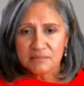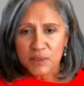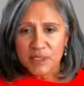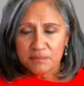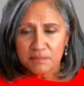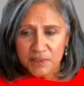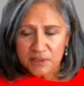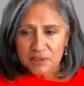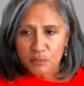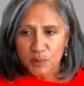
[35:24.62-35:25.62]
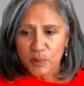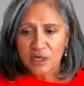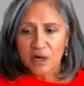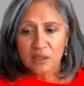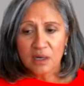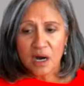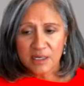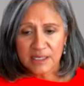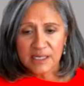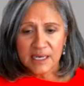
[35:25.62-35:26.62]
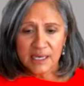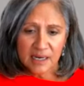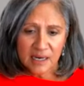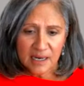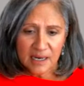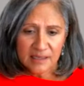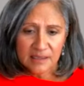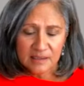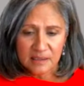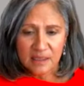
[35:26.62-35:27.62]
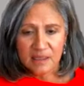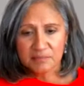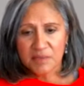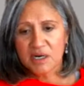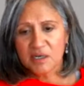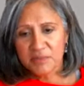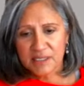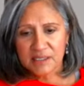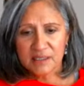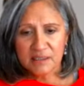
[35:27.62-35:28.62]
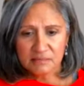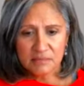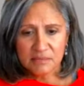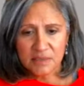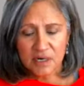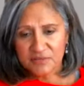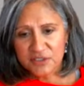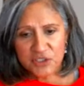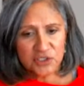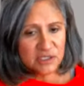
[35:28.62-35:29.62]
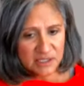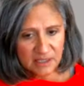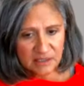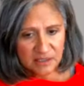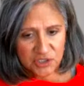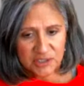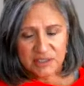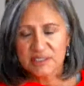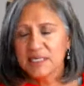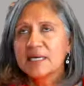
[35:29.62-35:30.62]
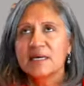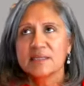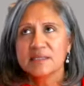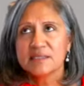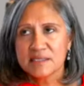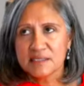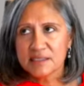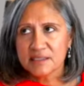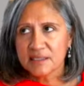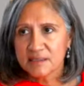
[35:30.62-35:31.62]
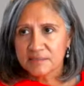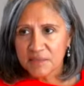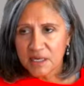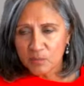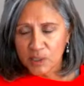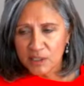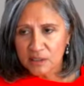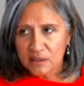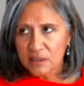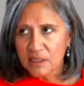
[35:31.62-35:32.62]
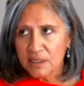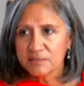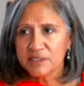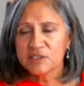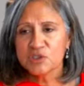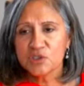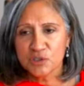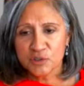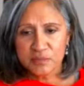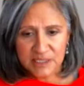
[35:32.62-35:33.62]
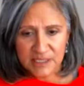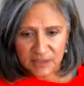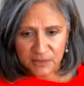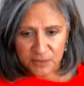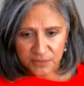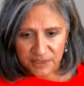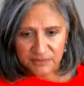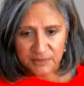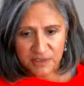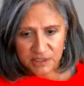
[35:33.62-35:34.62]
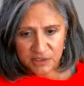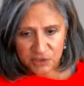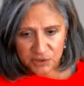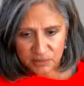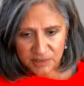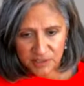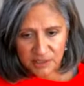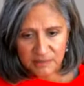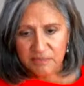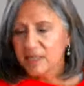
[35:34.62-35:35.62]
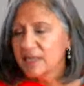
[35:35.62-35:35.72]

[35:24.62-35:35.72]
we built what we call Augie AI, augmented artificial intelligence. The system will consume the 1003 from the consumer.